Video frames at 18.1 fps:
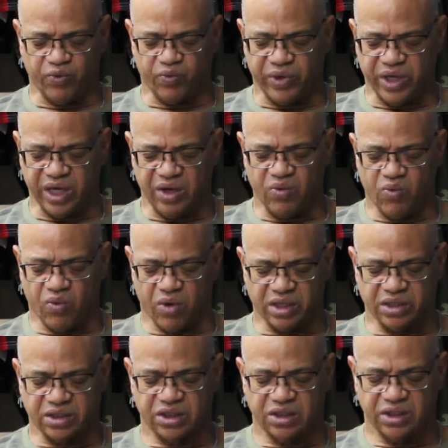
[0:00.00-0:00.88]
we
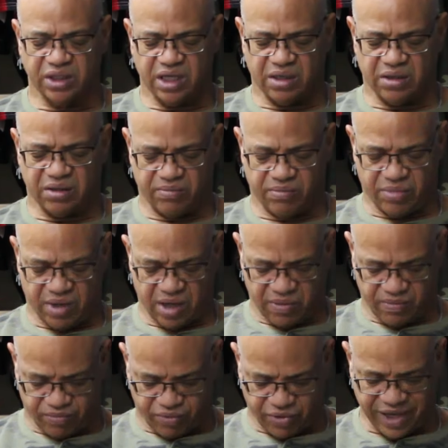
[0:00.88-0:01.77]
want to in
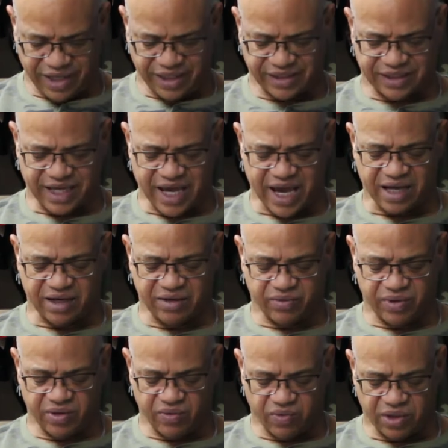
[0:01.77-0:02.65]
embrace that.
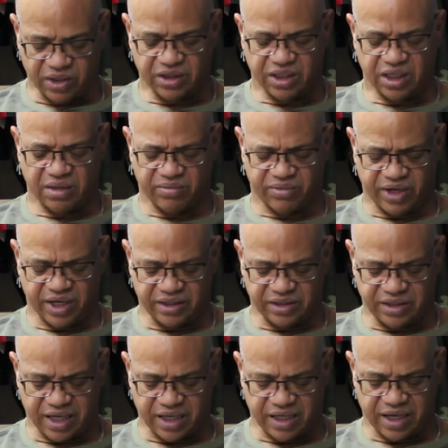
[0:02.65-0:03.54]
We want to
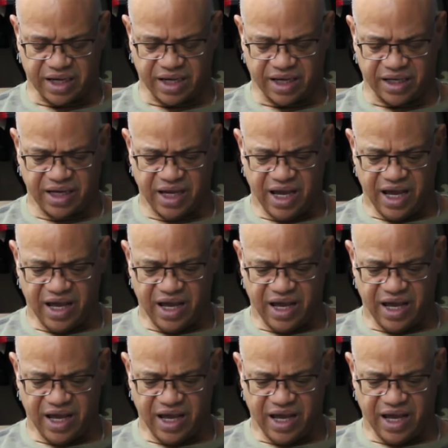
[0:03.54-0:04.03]
embrace that, God,